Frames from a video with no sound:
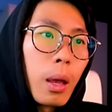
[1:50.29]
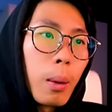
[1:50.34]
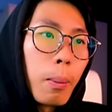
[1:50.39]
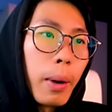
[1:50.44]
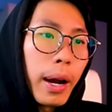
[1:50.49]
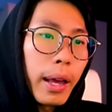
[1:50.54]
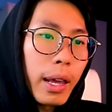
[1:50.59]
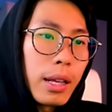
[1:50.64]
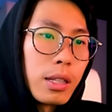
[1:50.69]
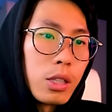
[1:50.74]

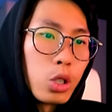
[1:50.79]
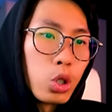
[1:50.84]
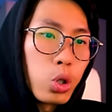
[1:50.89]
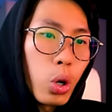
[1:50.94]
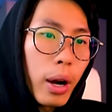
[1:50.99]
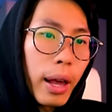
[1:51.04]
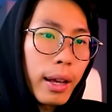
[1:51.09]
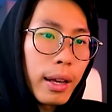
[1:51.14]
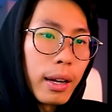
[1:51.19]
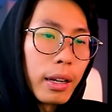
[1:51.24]
But I can draw
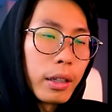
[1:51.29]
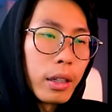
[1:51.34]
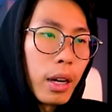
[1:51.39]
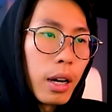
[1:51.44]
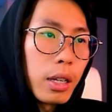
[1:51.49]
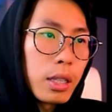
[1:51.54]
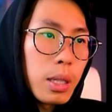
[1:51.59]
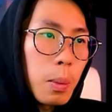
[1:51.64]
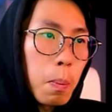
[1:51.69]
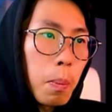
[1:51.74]
like a
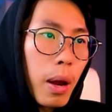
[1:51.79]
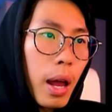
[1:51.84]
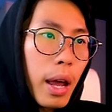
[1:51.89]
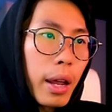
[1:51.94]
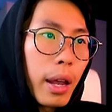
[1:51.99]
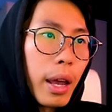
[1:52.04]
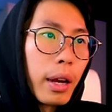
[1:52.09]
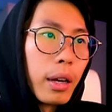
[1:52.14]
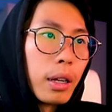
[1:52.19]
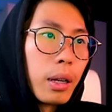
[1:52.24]
little supply
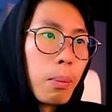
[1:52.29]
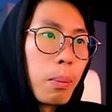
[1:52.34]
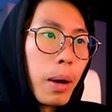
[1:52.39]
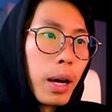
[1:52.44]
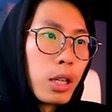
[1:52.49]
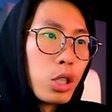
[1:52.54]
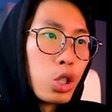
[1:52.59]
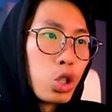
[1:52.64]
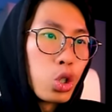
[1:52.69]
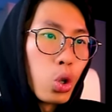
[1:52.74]
and
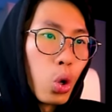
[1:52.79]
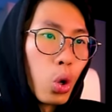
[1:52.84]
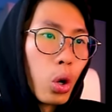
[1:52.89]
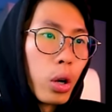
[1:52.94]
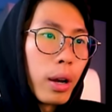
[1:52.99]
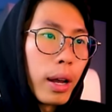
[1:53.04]
demand zone,